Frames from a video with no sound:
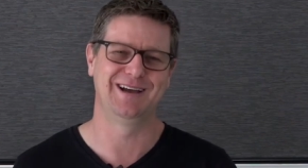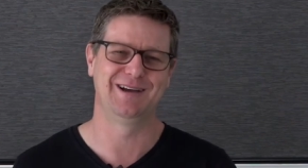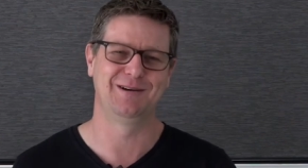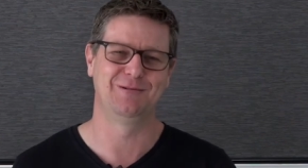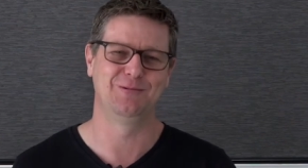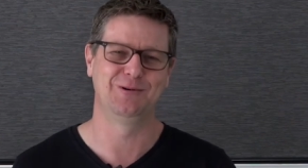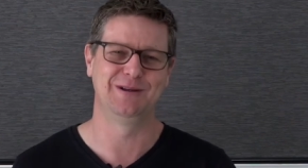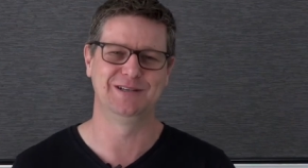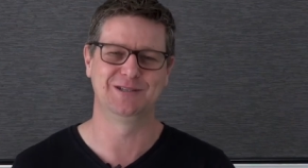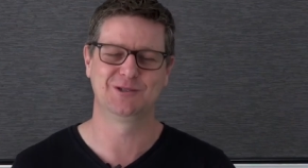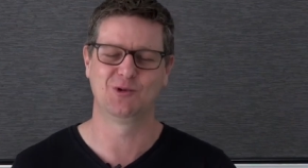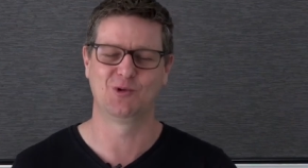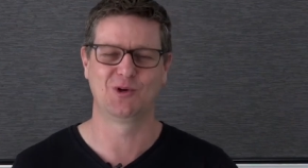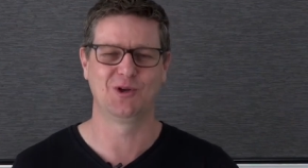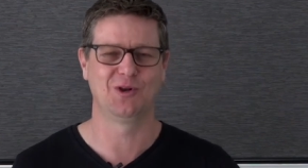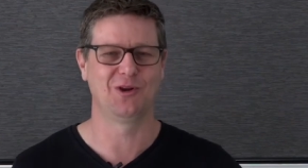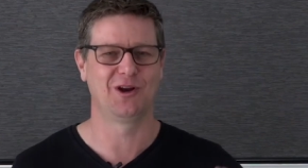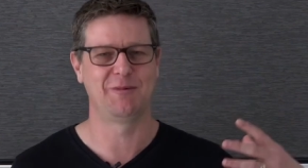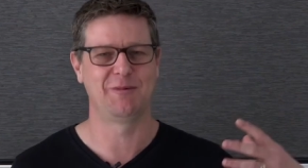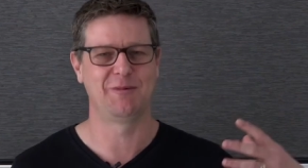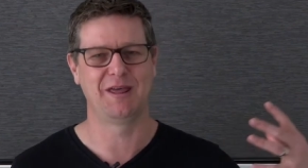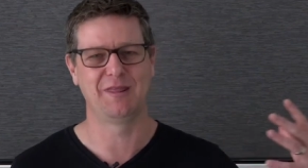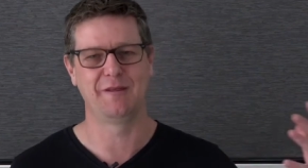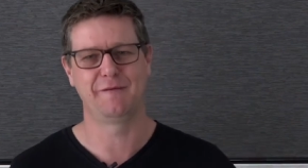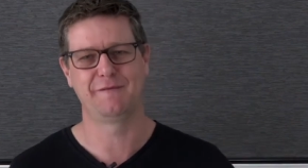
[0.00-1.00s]
We talk a lot
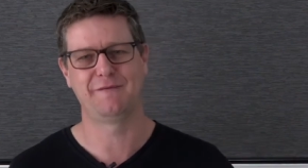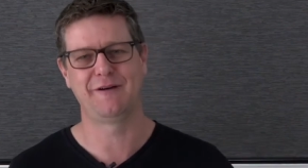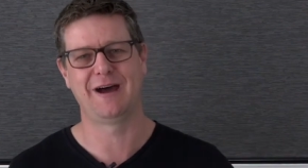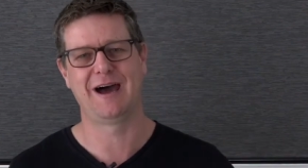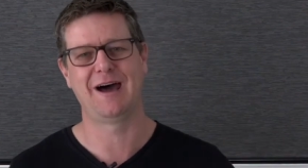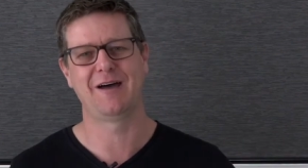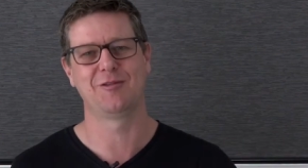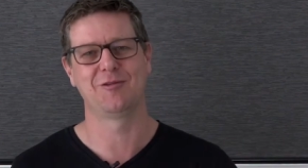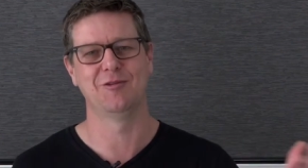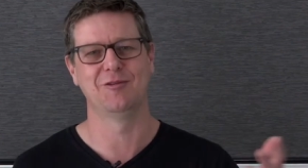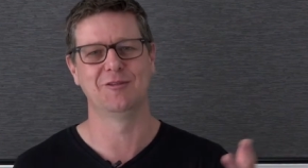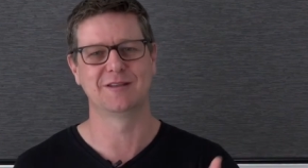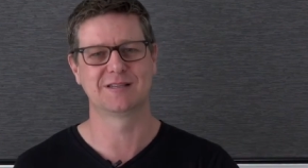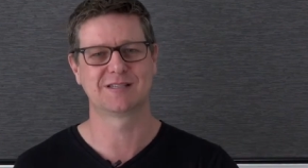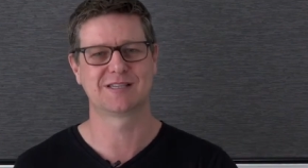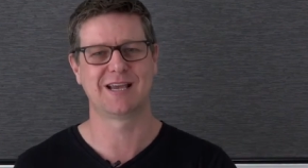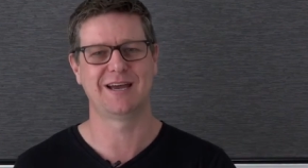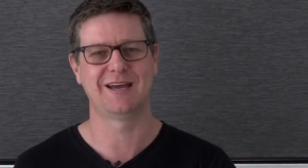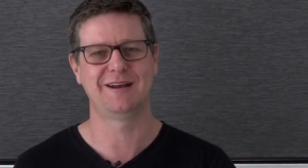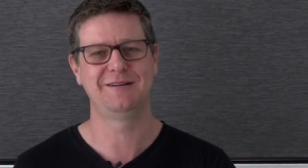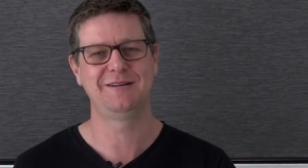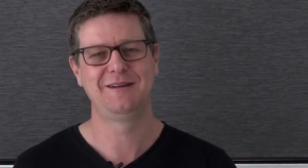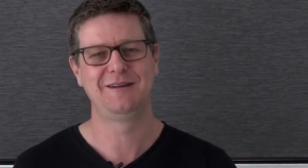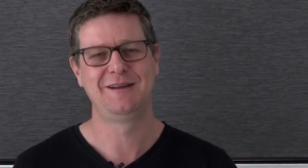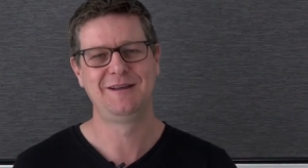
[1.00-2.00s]
about the Father and the
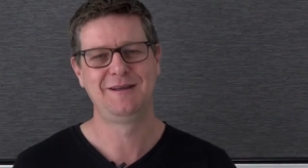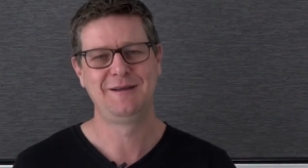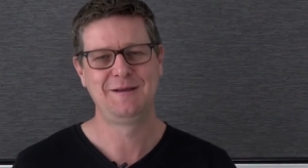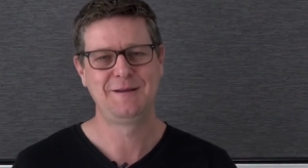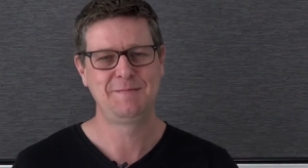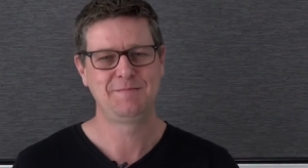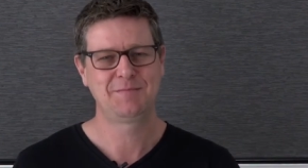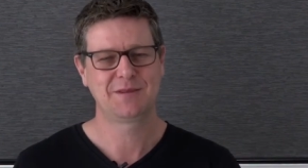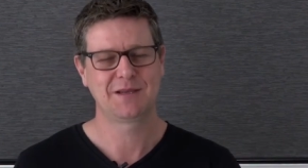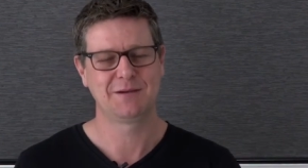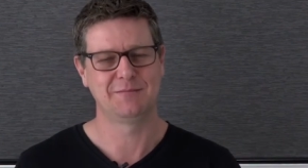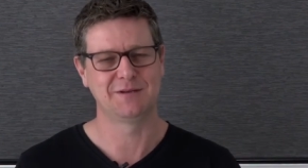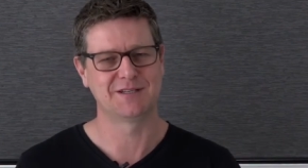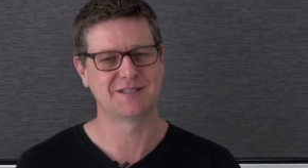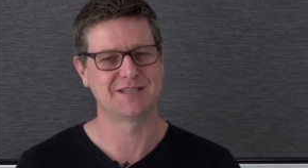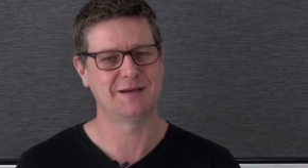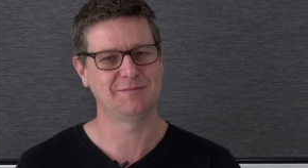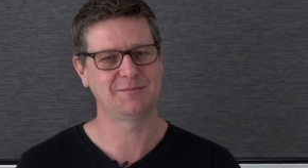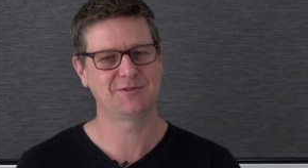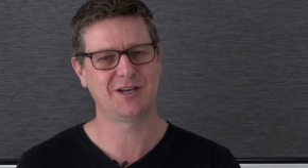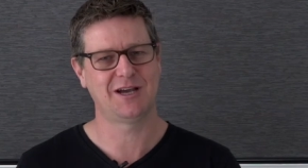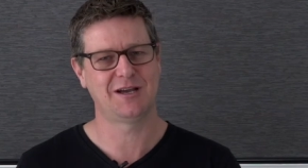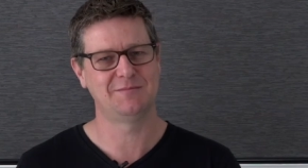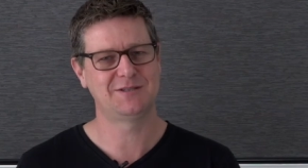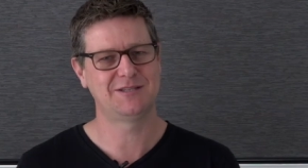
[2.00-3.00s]
Son, but
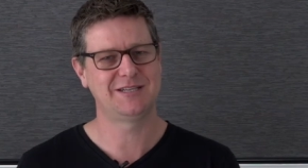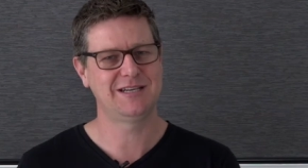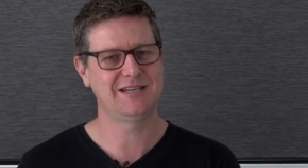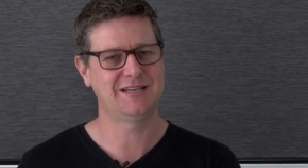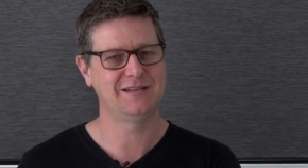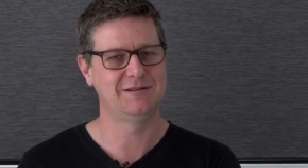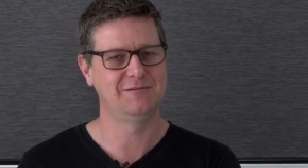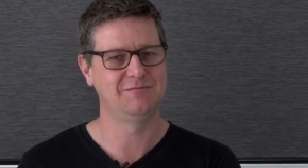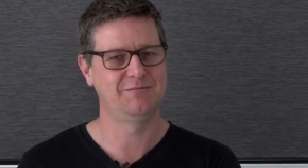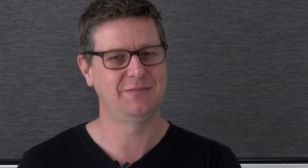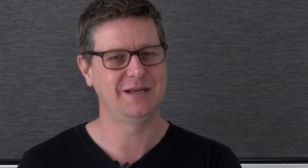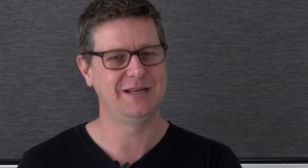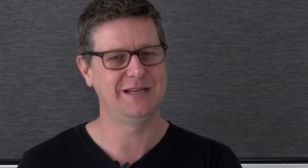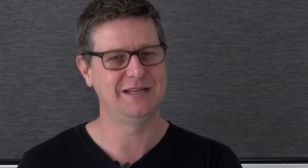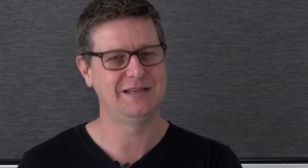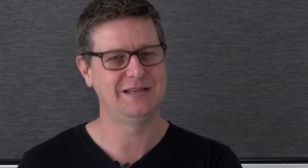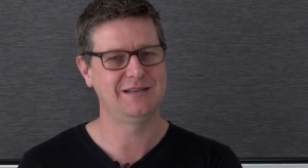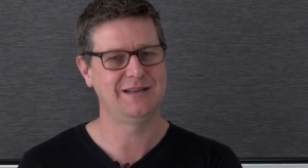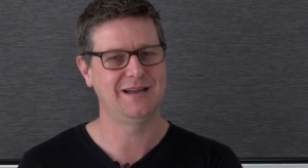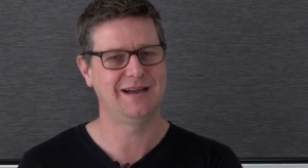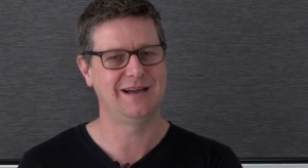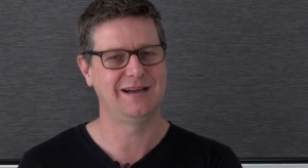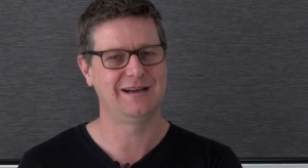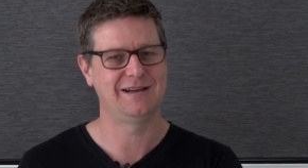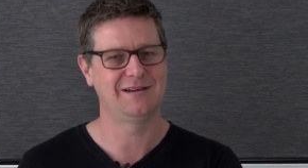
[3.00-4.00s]
sometimes he can be,
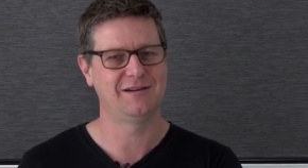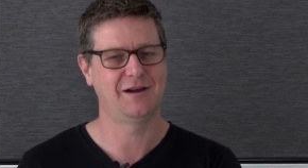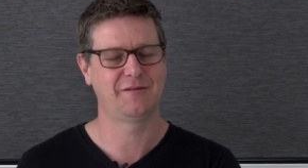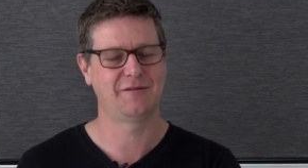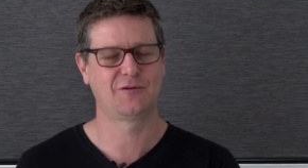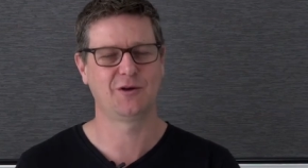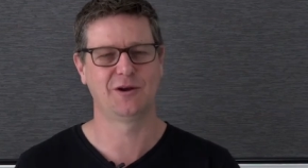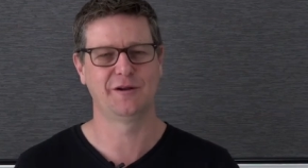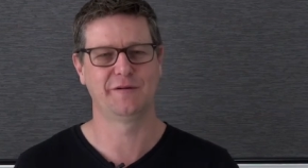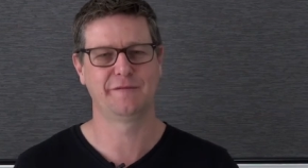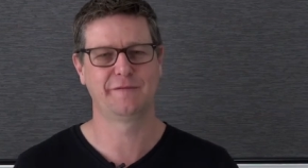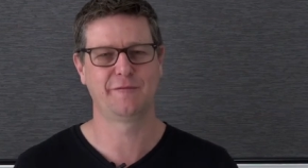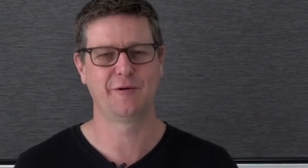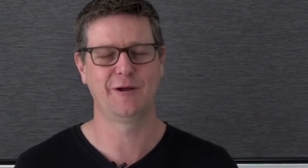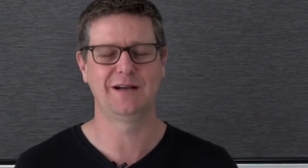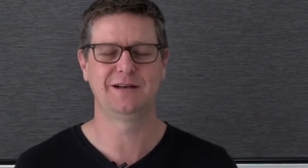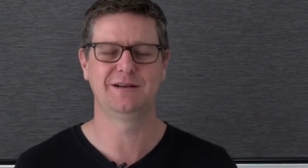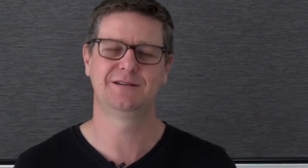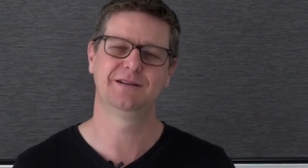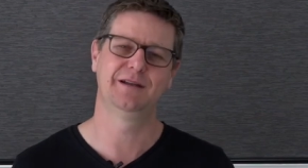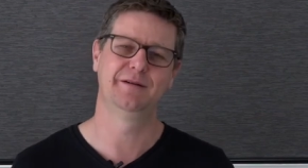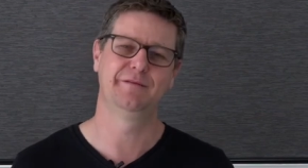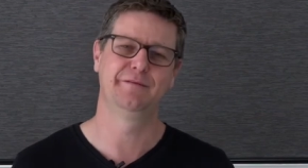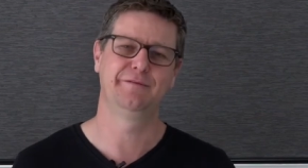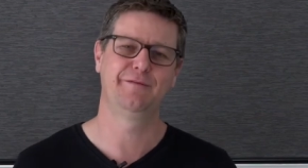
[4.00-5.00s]
I've got a
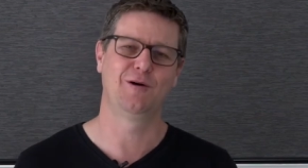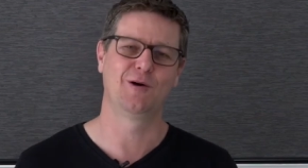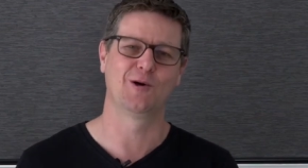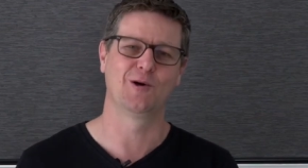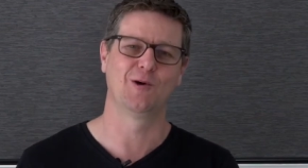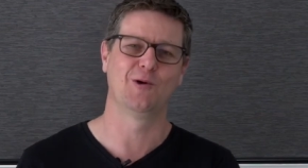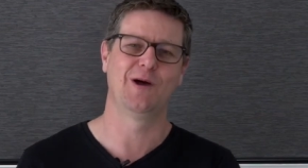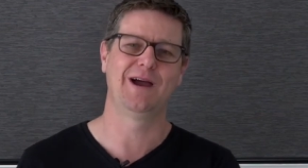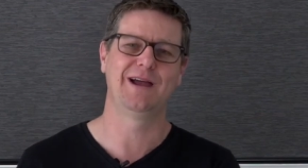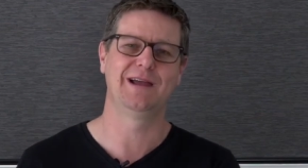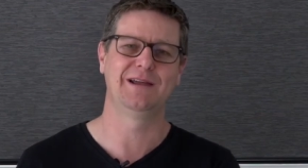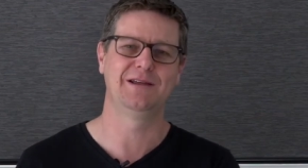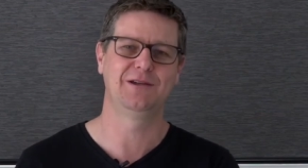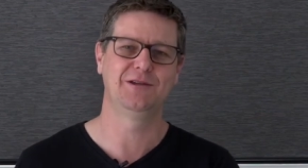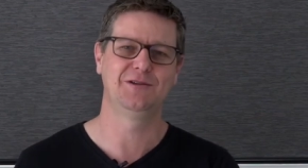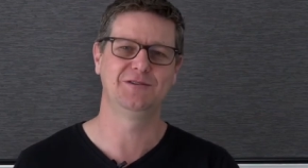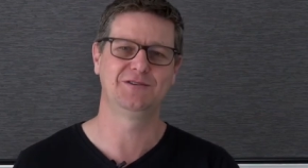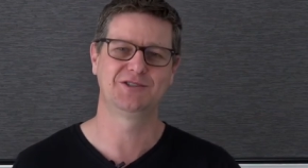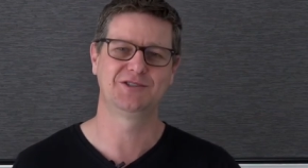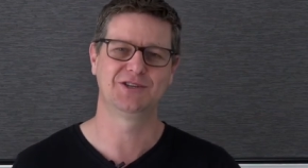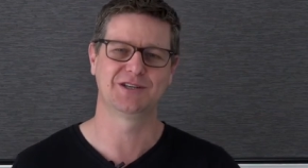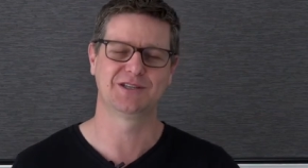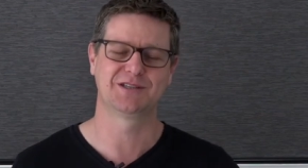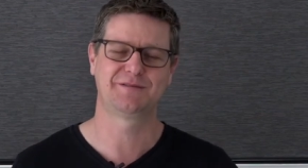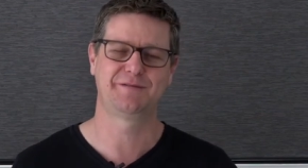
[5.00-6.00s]
friend in Whangarei who's
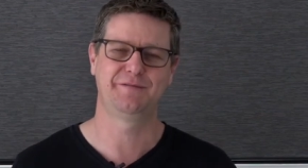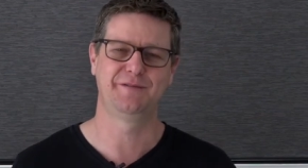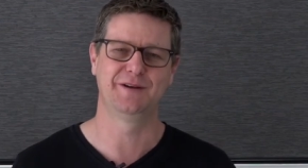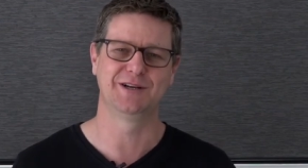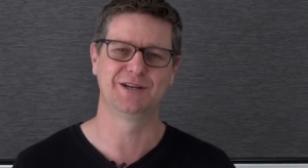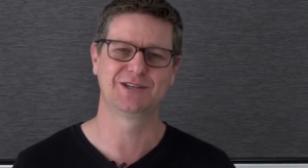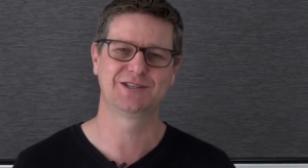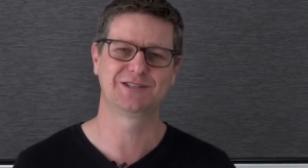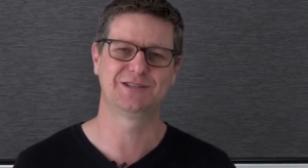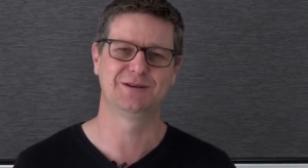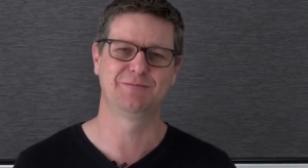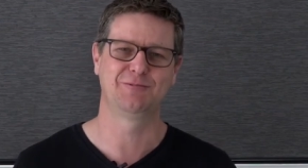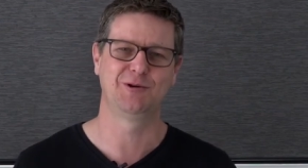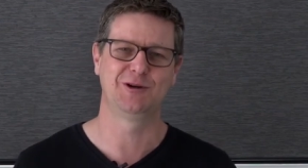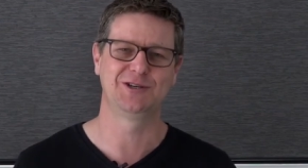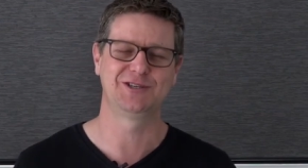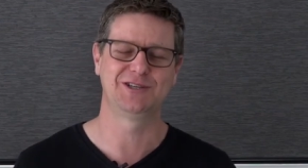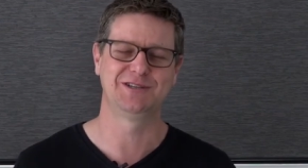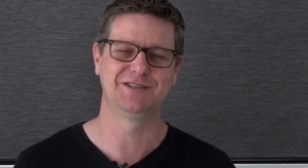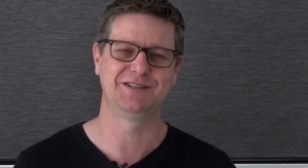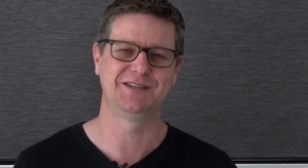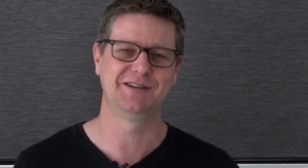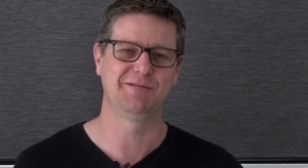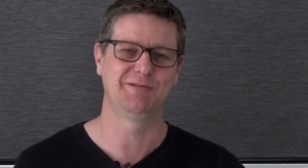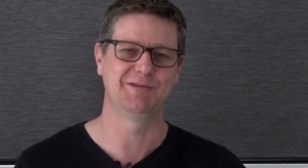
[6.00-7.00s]
just finished a
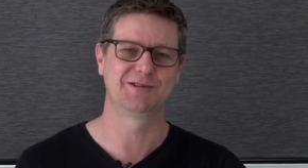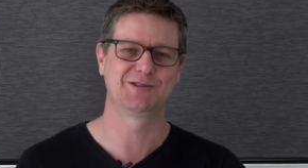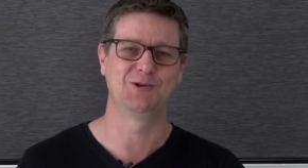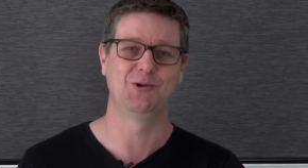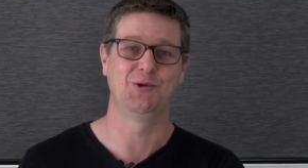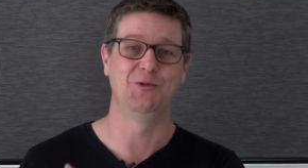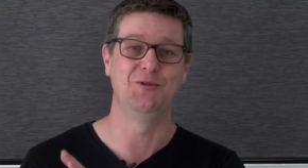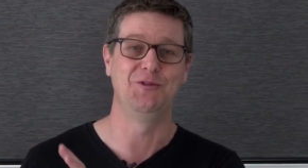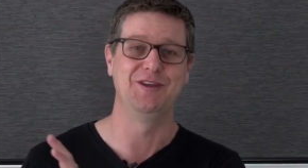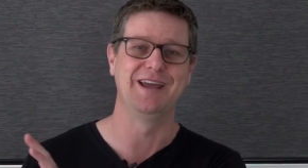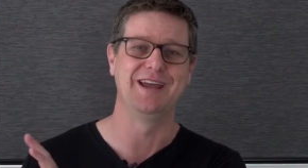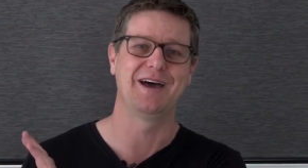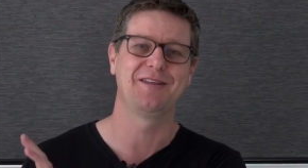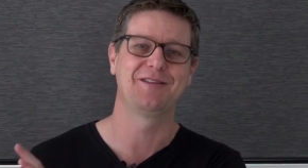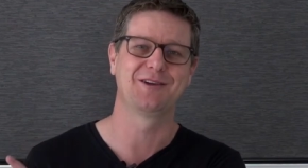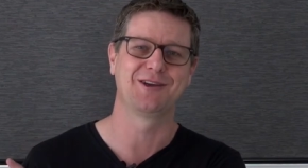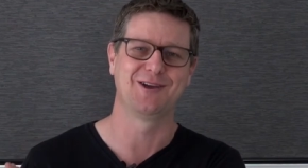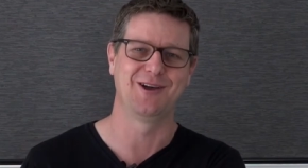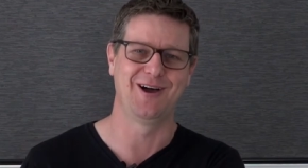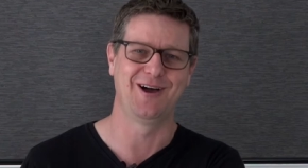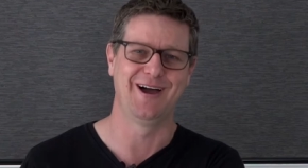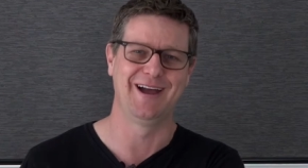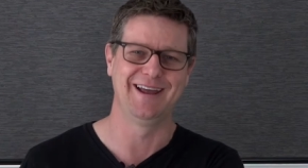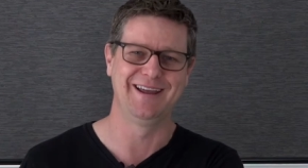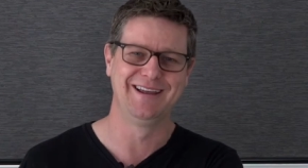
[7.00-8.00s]
preaching series called The Other
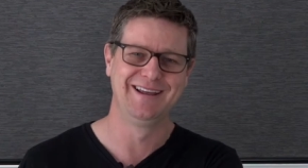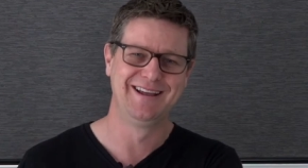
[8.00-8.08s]
Guy.